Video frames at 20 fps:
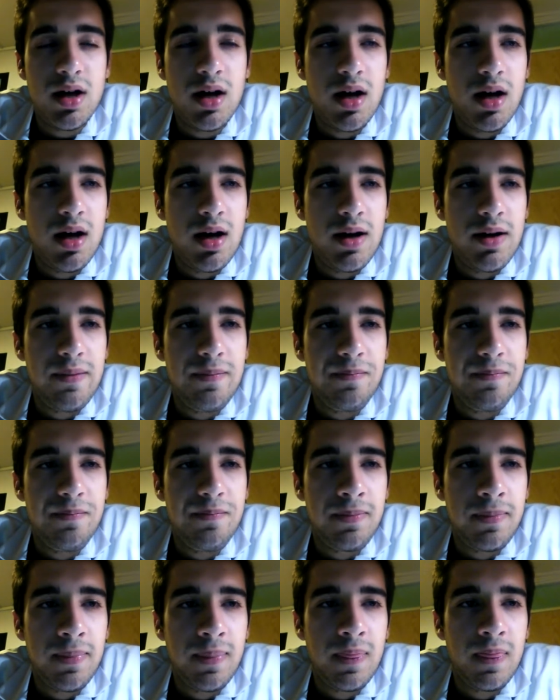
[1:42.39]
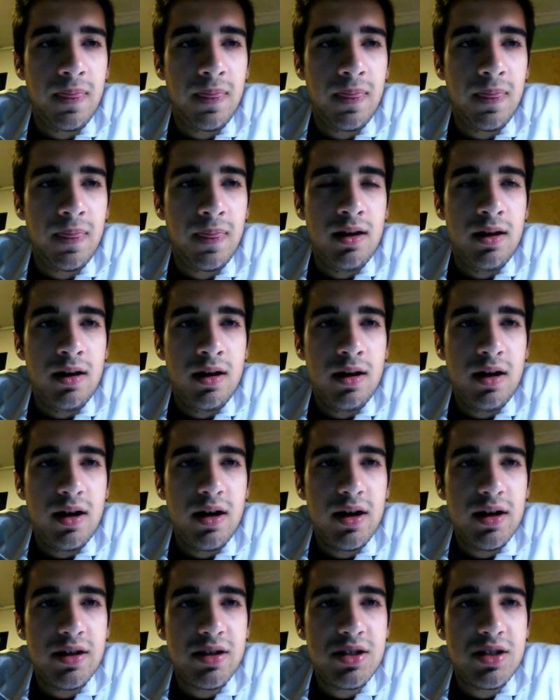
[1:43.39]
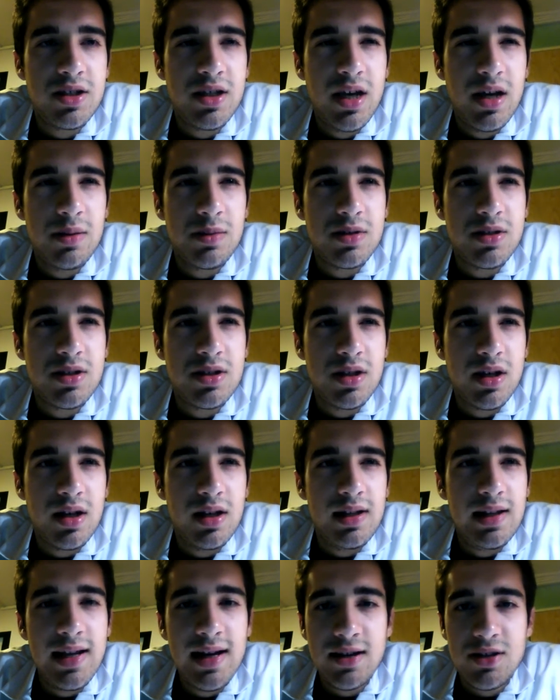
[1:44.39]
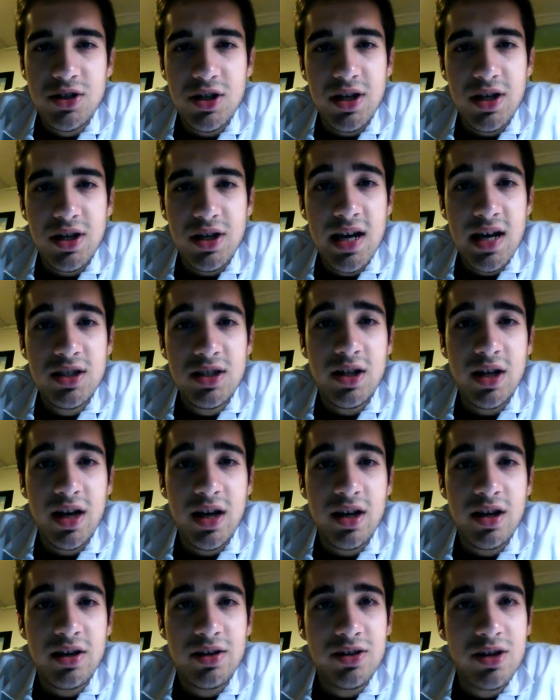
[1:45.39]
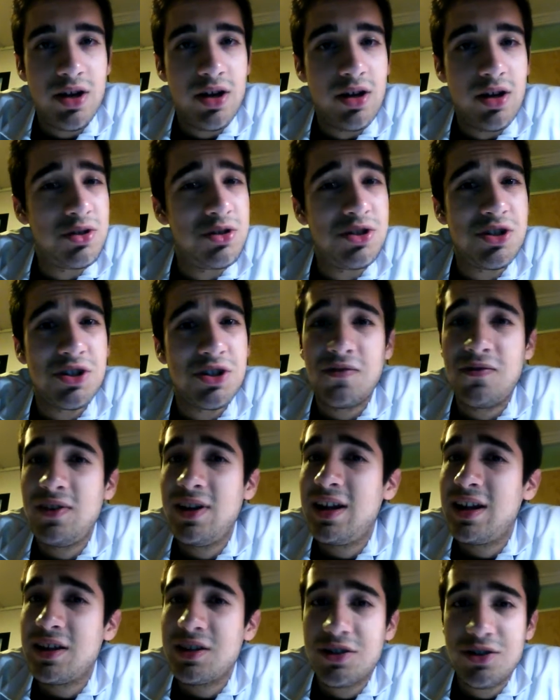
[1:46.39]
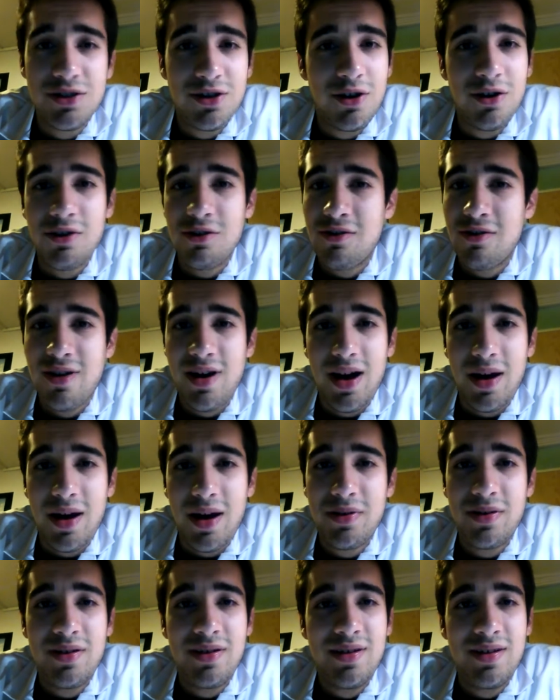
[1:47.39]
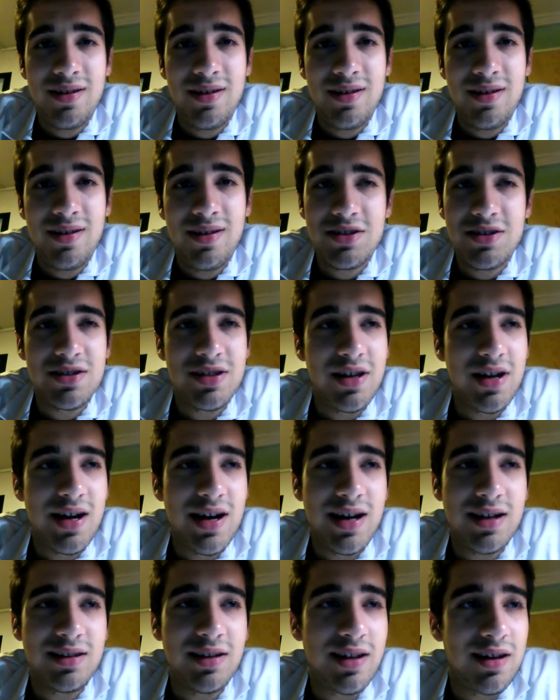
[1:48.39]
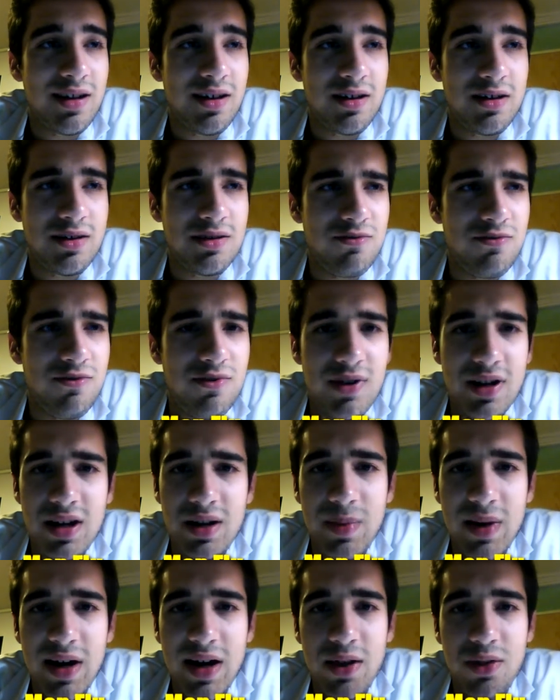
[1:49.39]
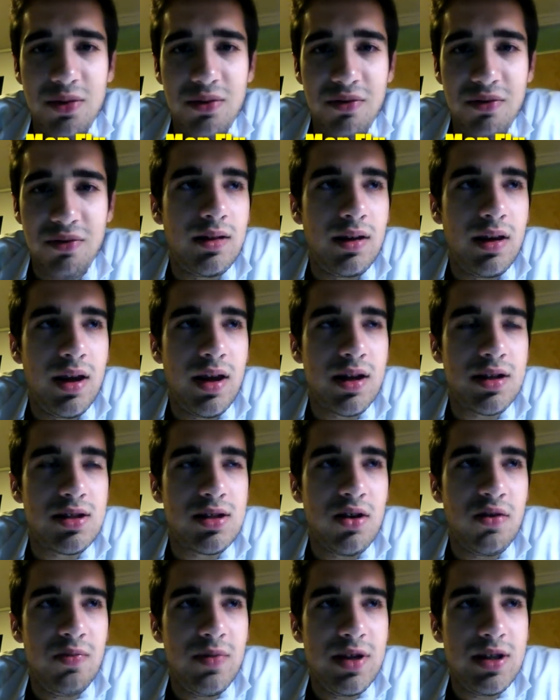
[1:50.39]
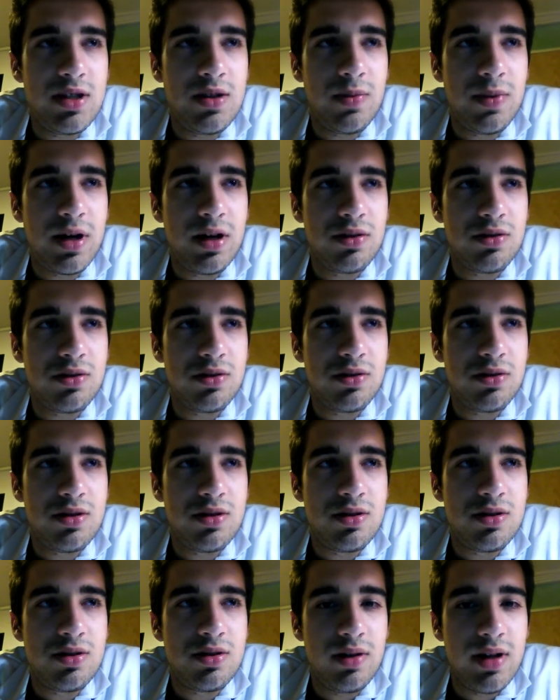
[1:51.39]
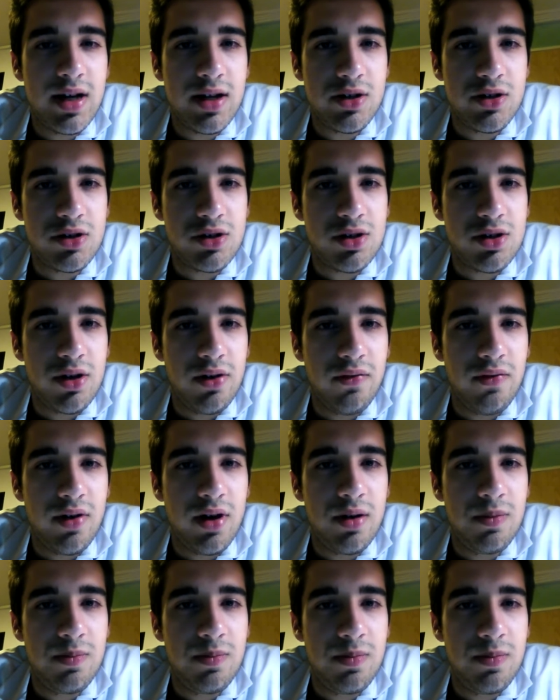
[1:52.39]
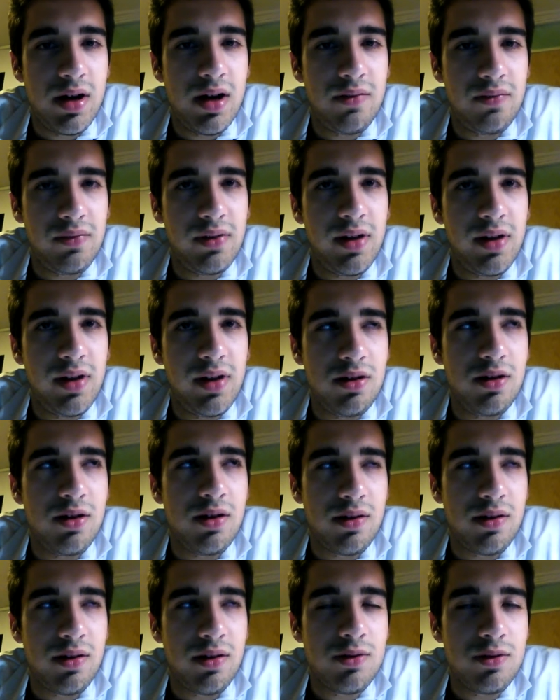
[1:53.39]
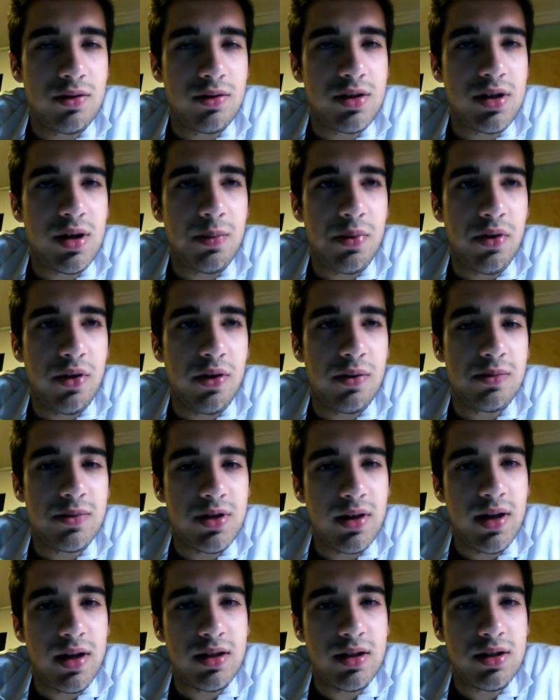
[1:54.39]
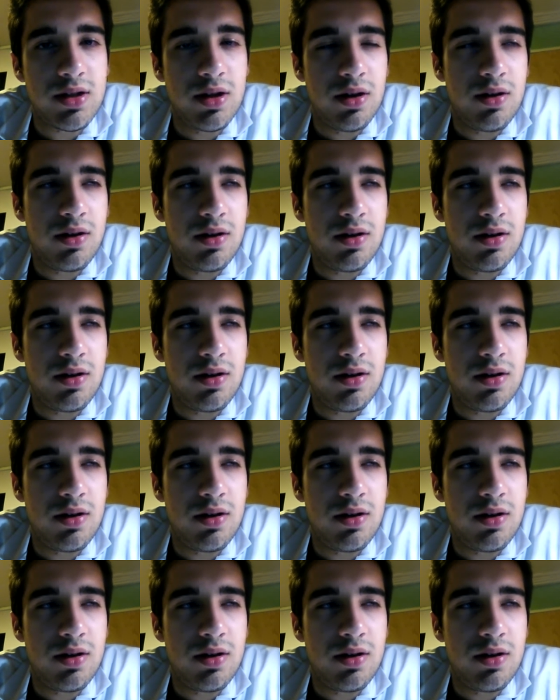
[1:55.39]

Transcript: Um, I skipped a lecture yesterday because I was just feeling so crap. Seriously, I had like really bad throat. Yeah, so I've missed about two lectures so far, but I've like you know caught up with them, so that's good.